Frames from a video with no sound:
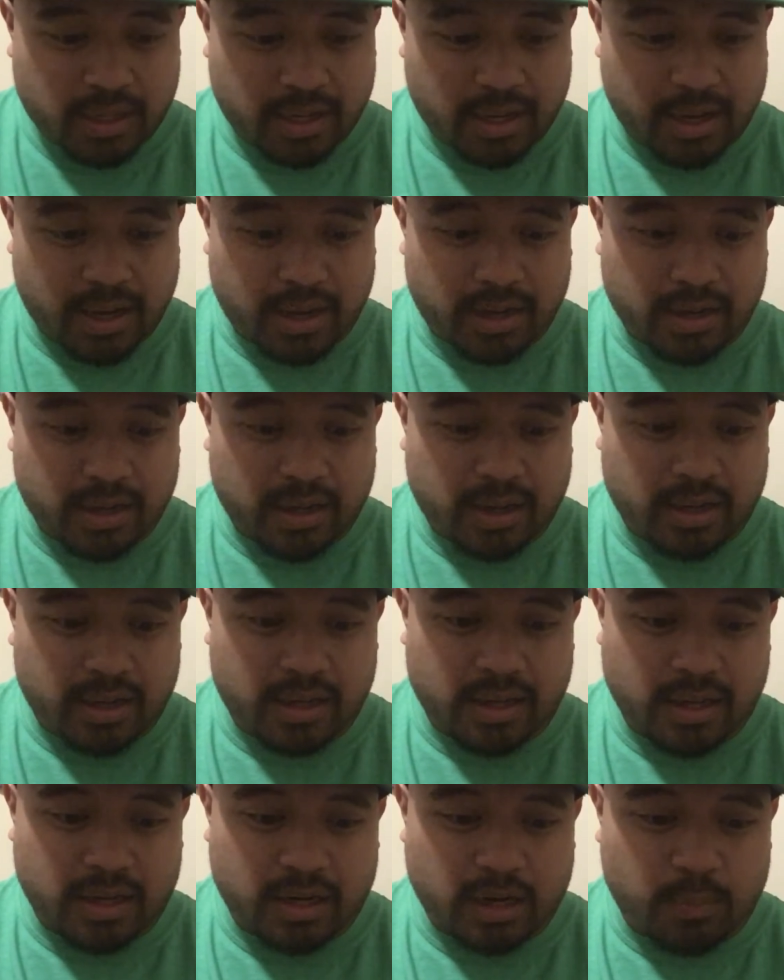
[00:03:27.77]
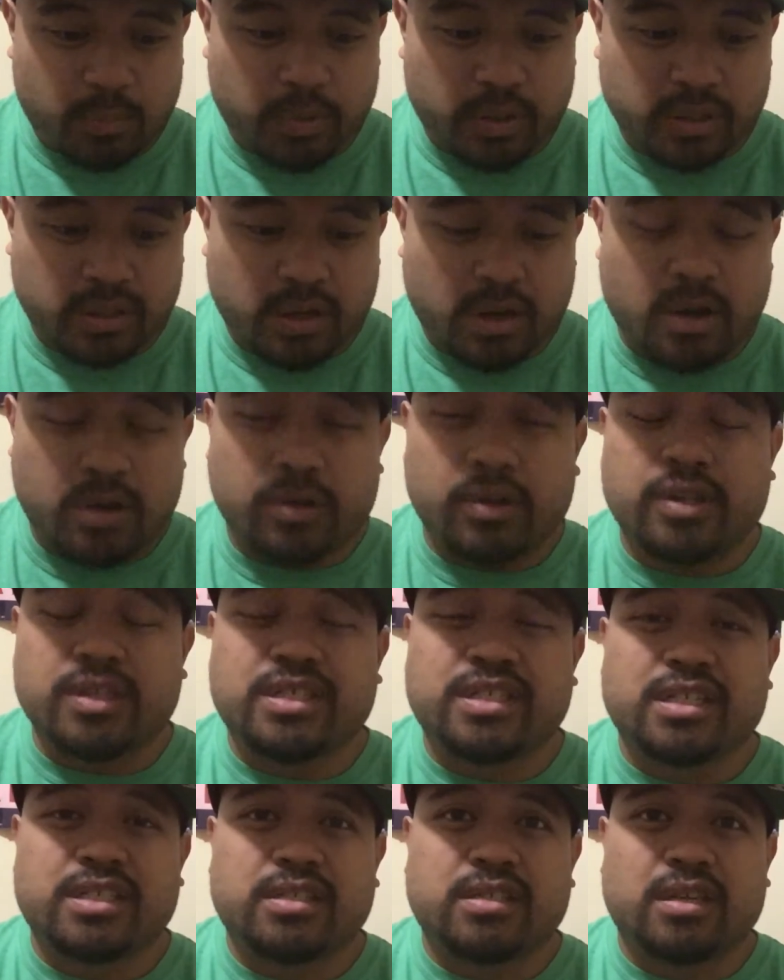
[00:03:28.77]
and I ended up with
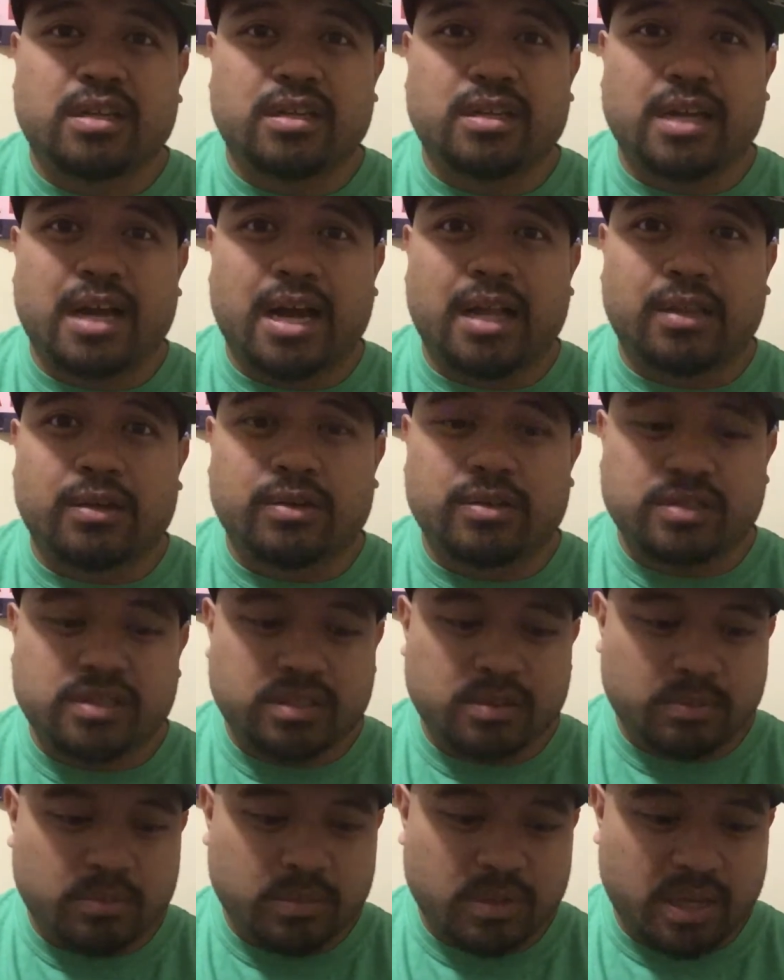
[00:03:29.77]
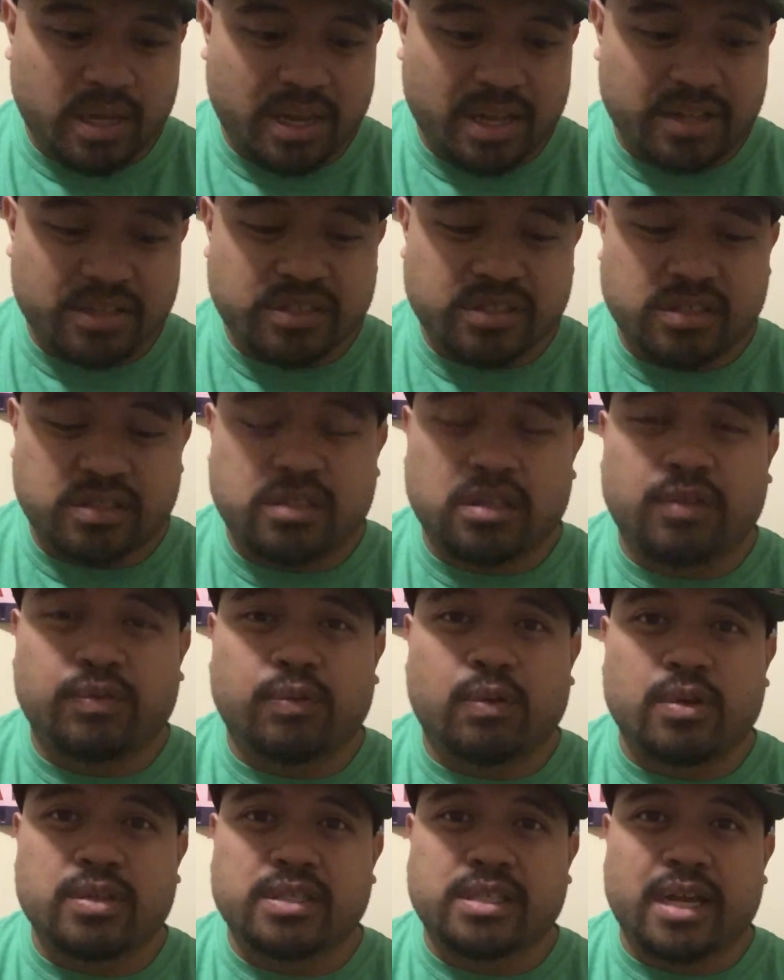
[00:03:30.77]

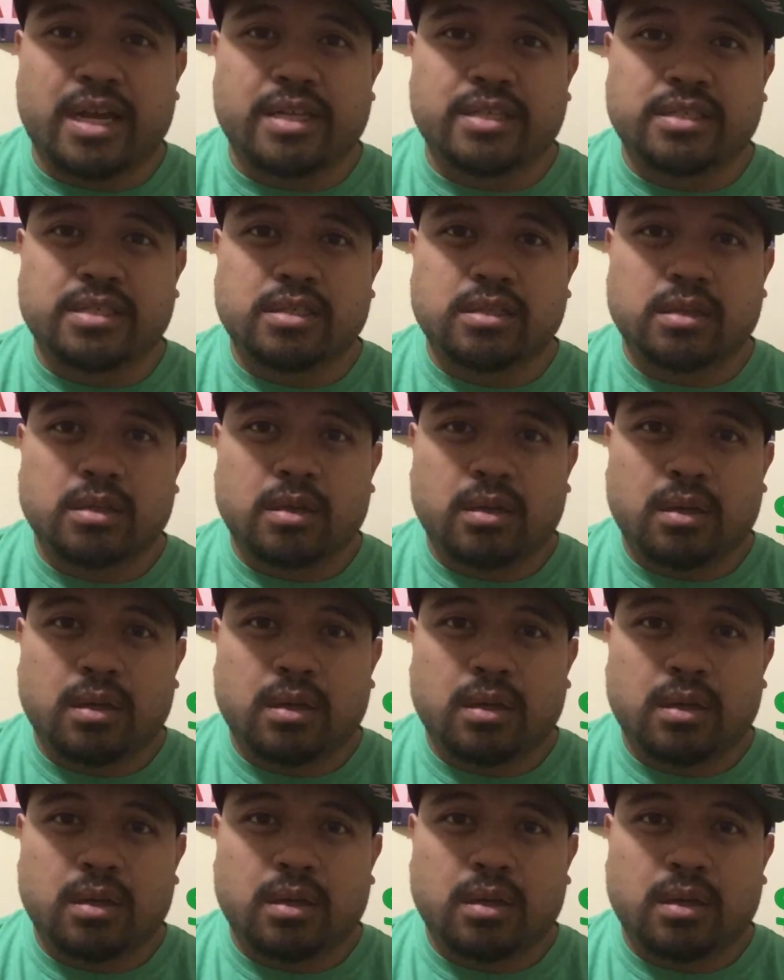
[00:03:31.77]
$116.64.